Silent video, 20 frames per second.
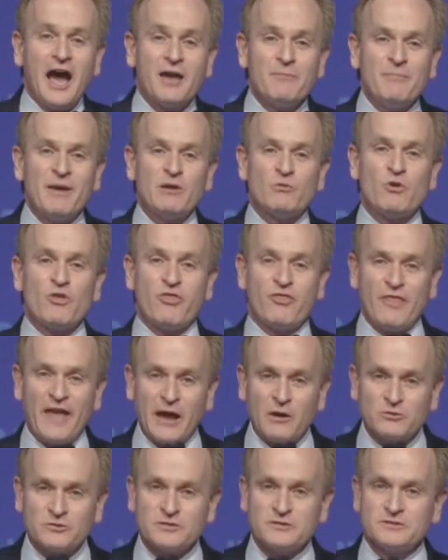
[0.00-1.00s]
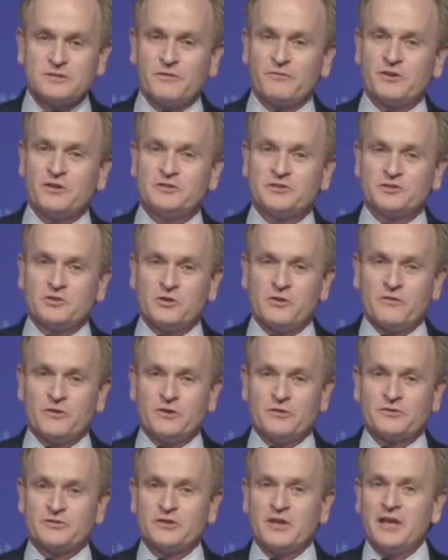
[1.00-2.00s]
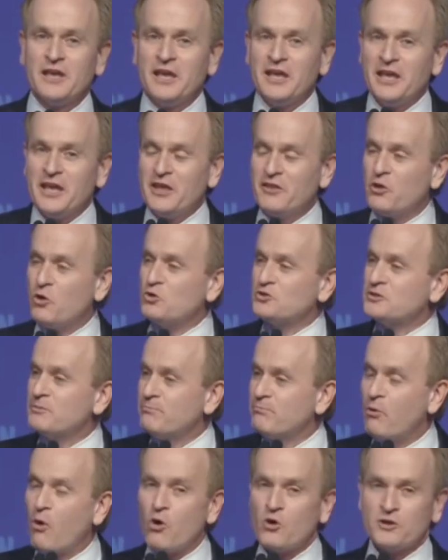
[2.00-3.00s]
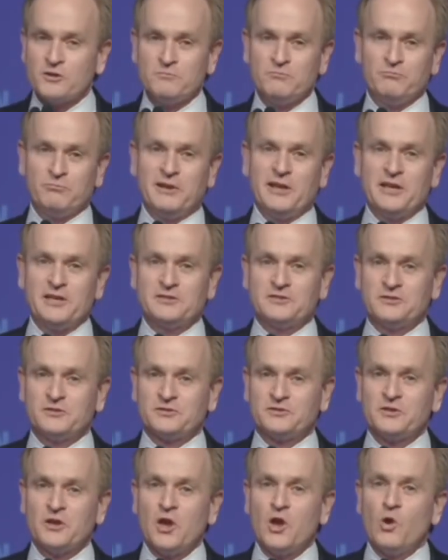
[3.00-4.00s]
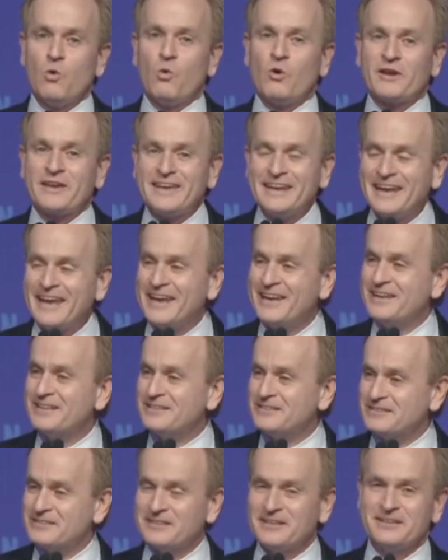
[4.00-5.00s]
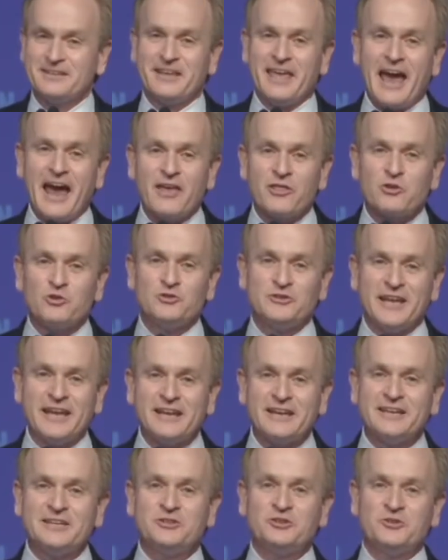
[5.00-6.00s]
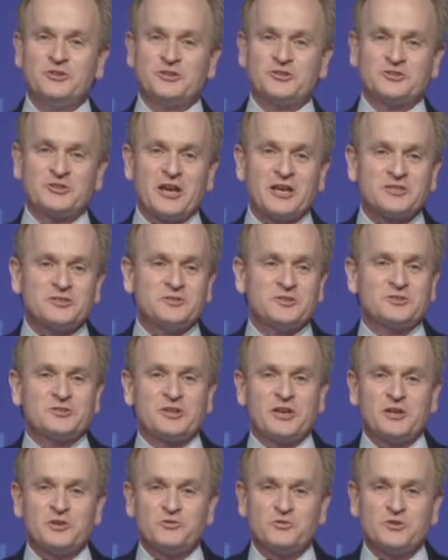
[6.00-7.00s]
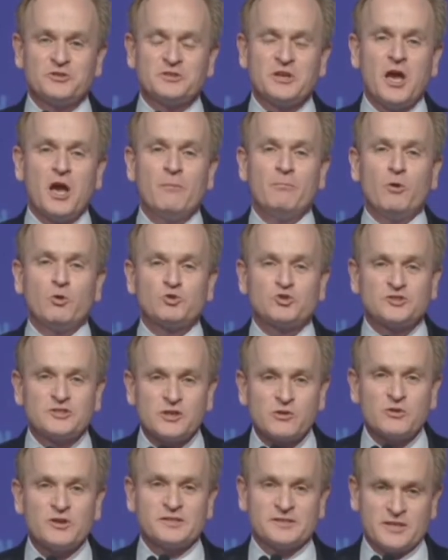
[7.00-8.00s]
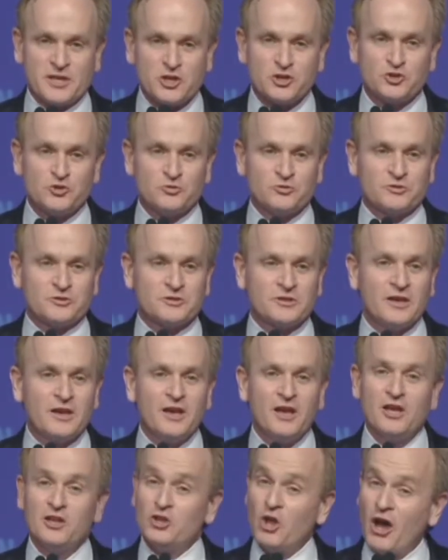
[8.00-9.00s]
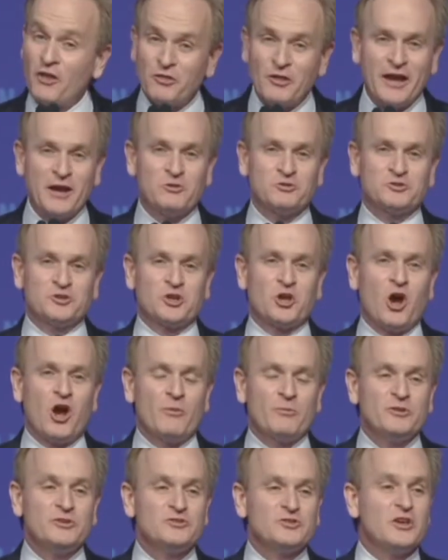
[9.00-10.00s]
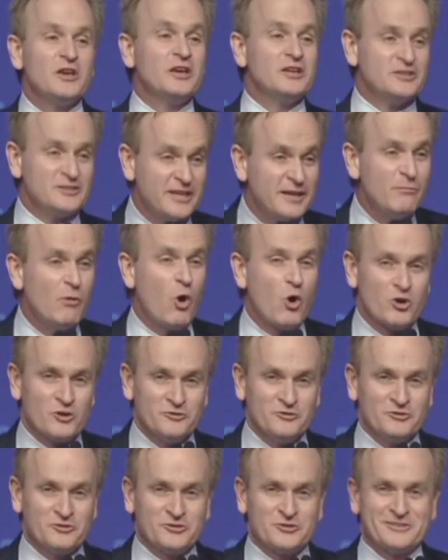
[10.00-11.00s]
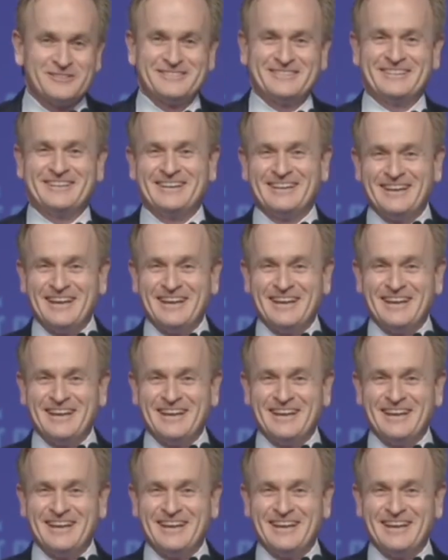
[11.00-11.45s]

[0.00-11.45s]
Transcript: I met with thousands of Conservatives in those important places where Canadians gather daily to discuss this country's most serious issues. Not the House of Commons, Tim Hortons.